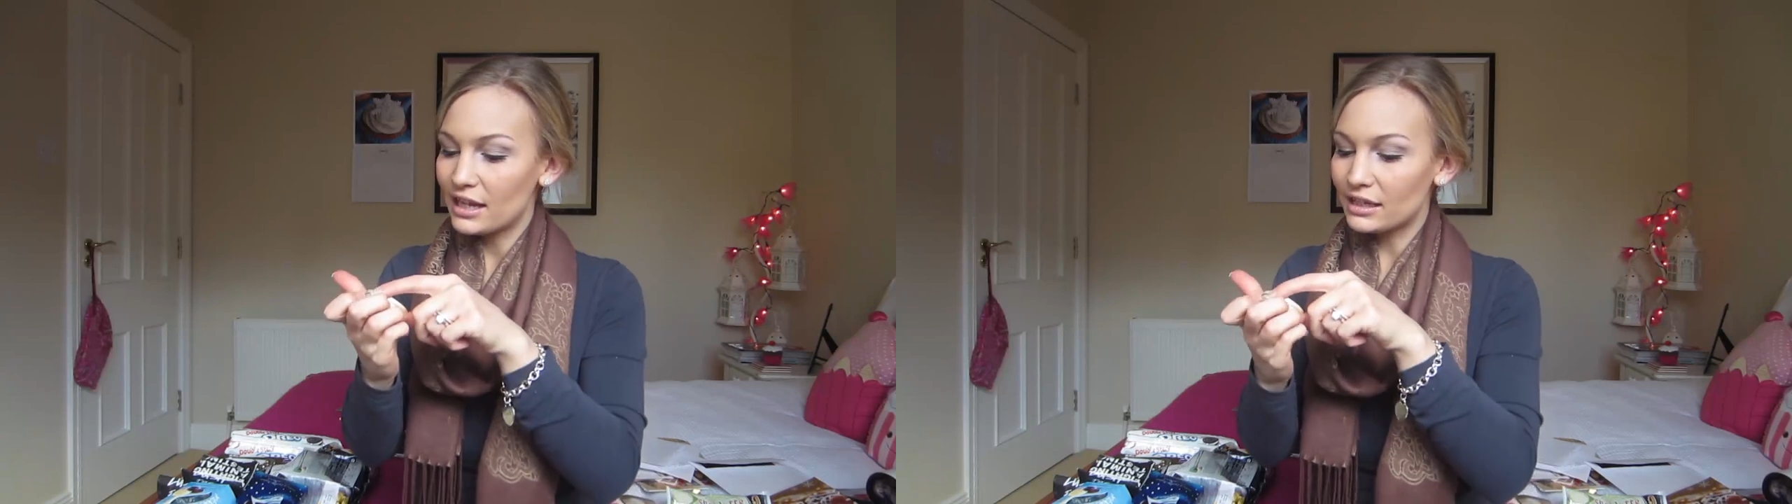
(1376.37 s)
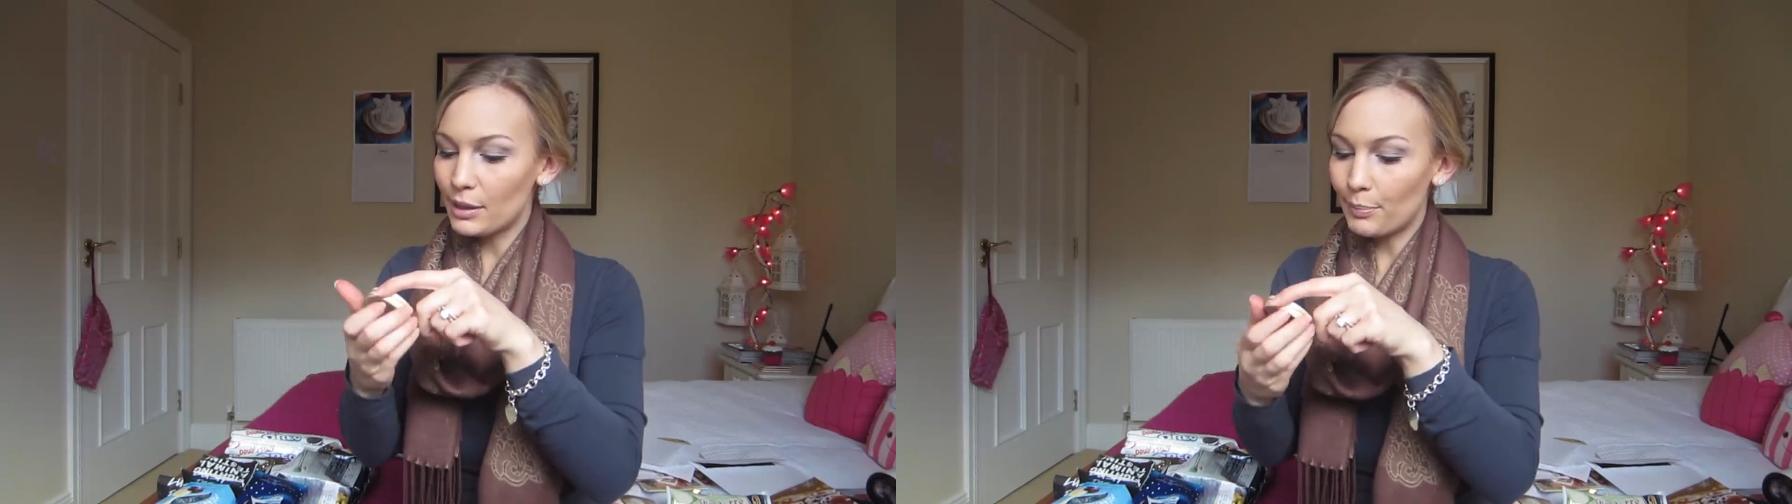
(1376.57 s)

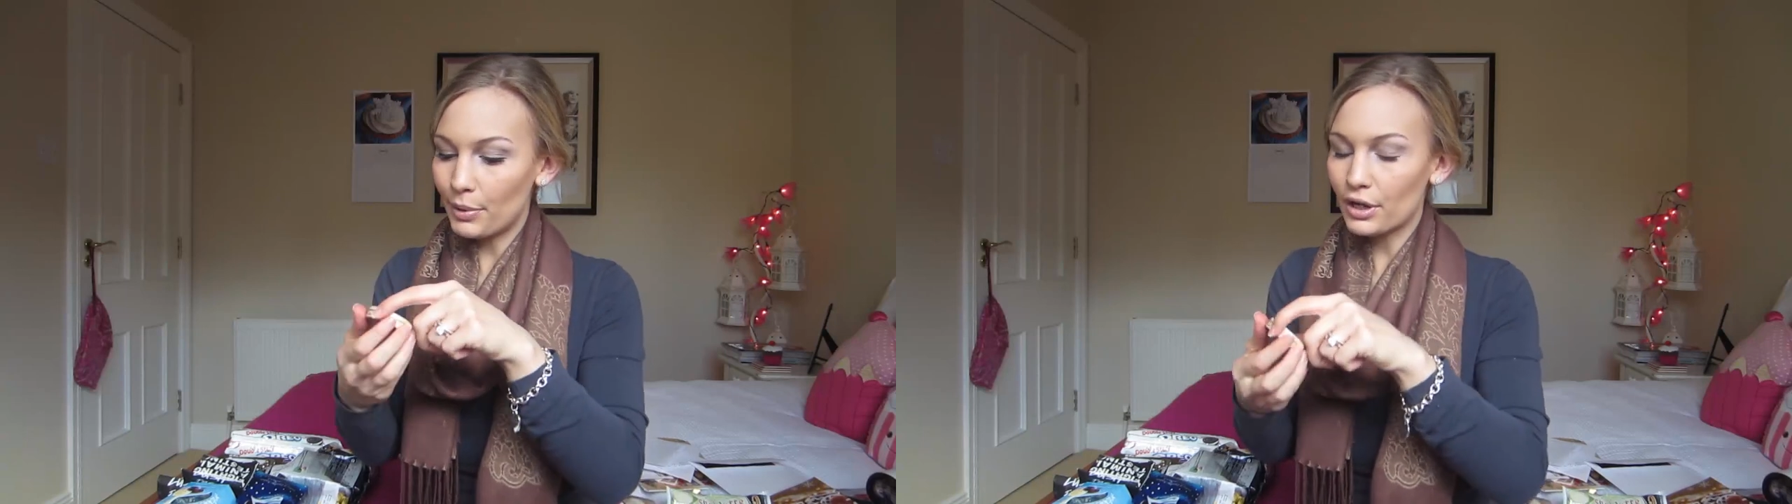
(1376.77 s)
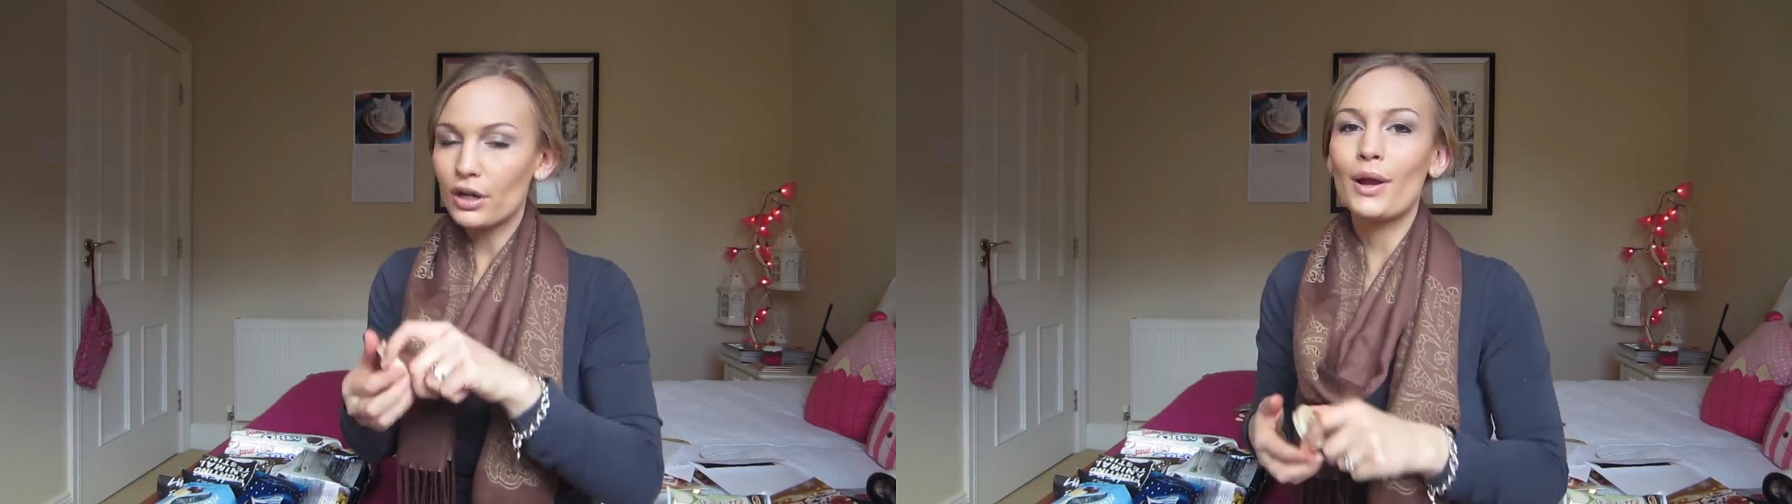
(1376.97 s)
lip
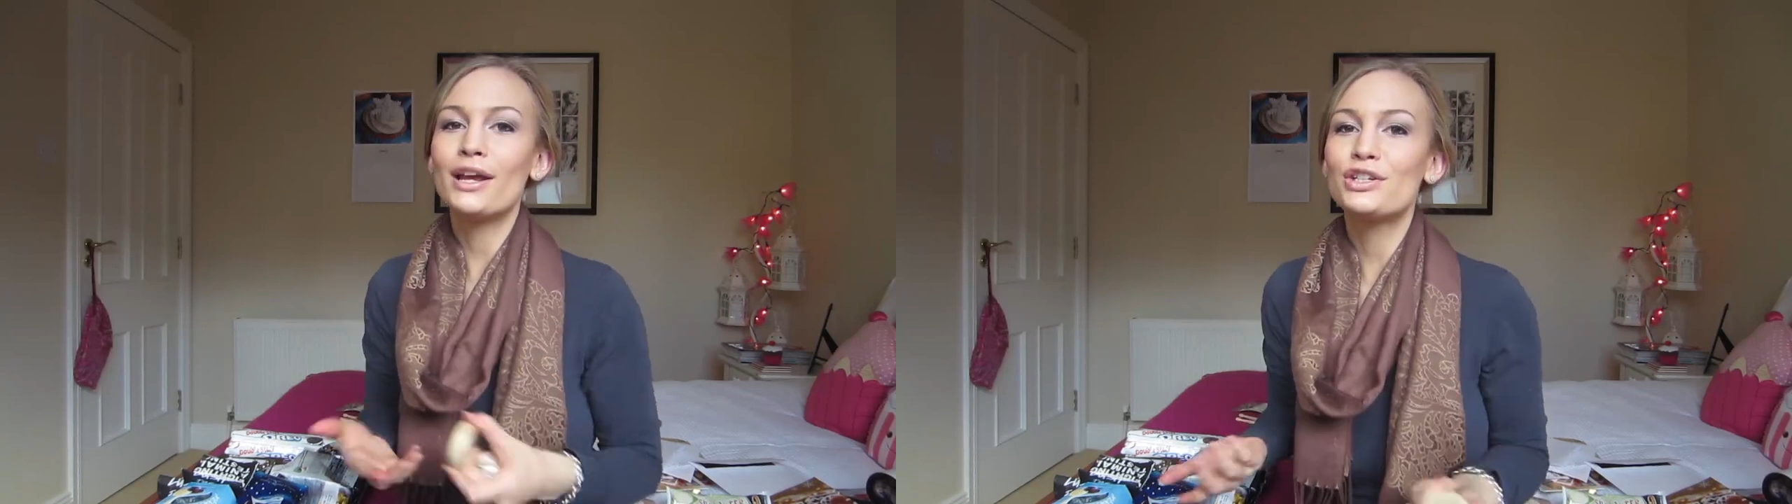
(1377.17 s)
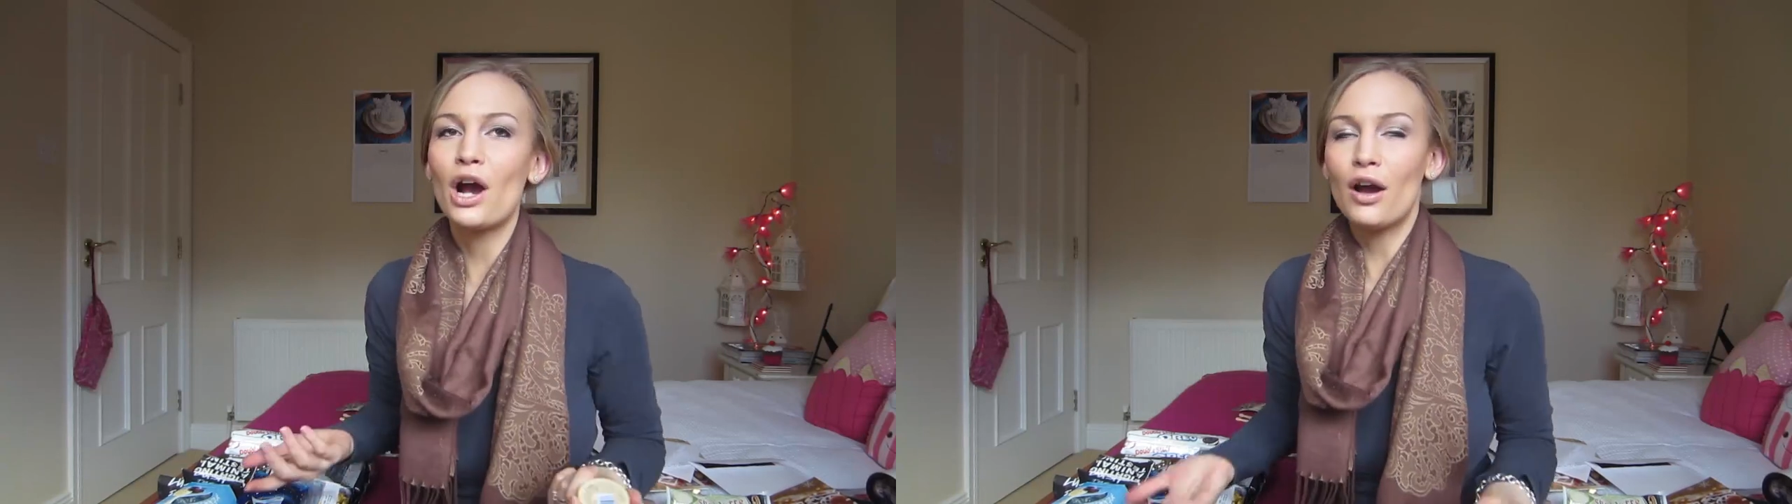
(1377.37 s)
butter okay
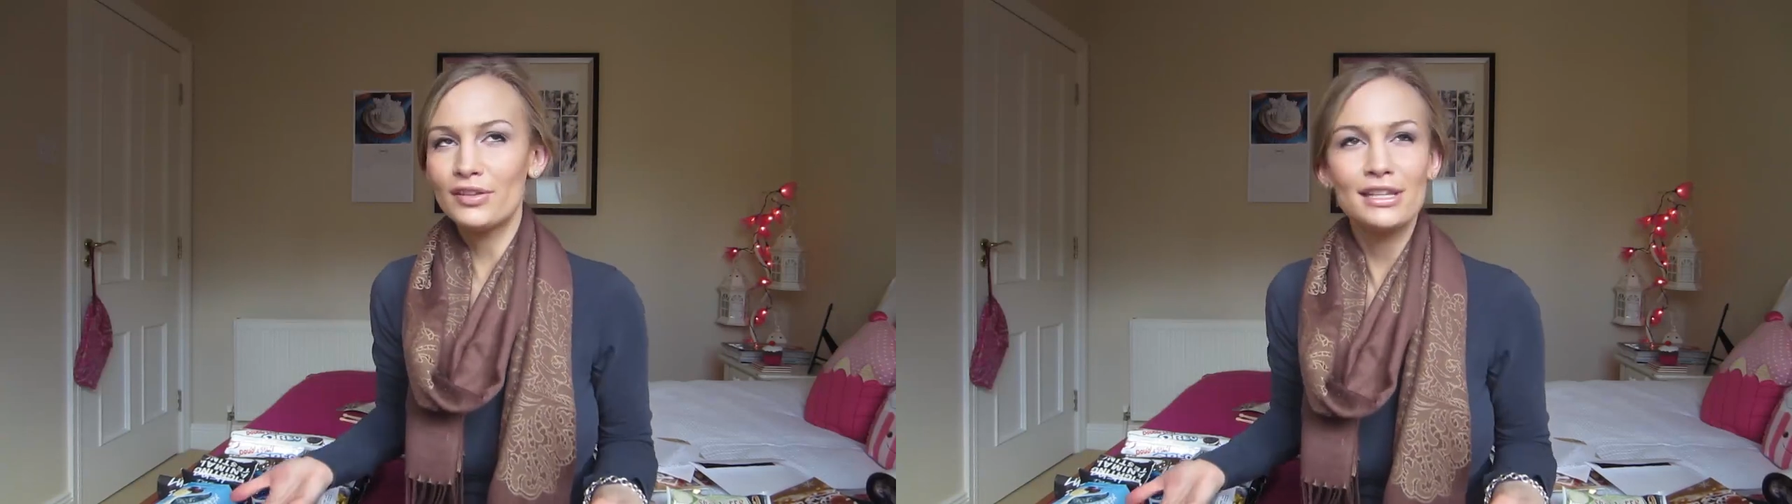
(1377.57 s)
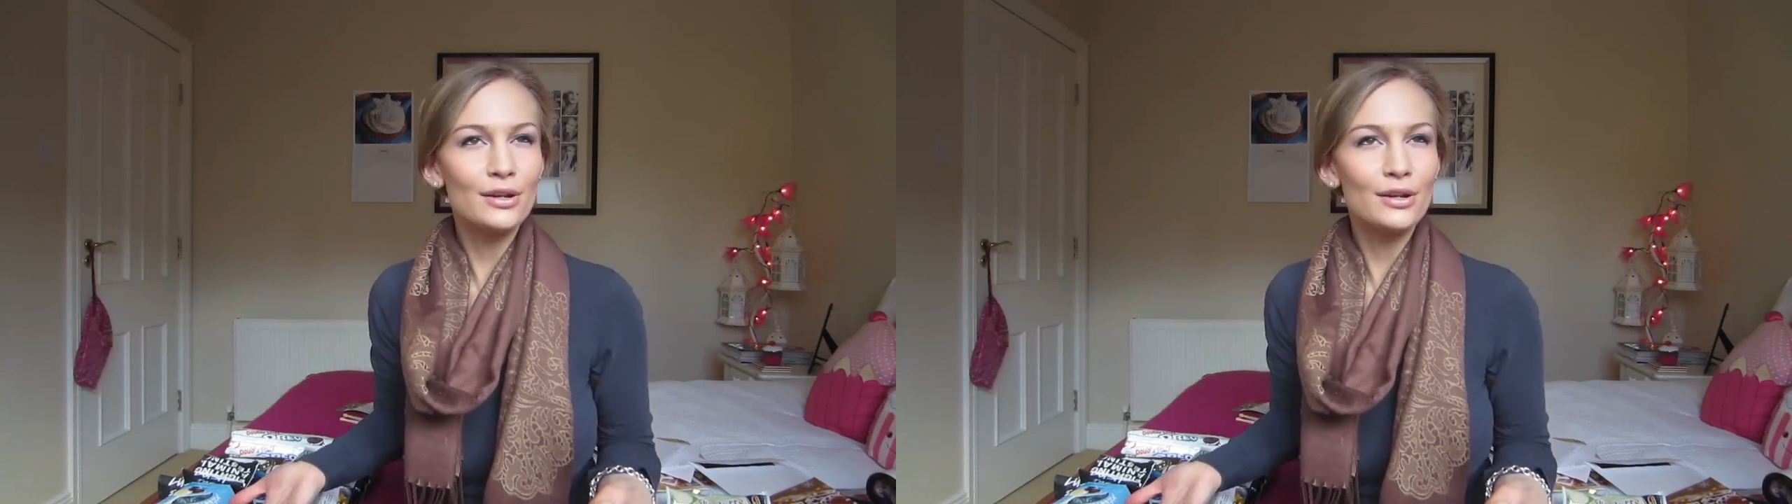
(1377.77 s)
she obviously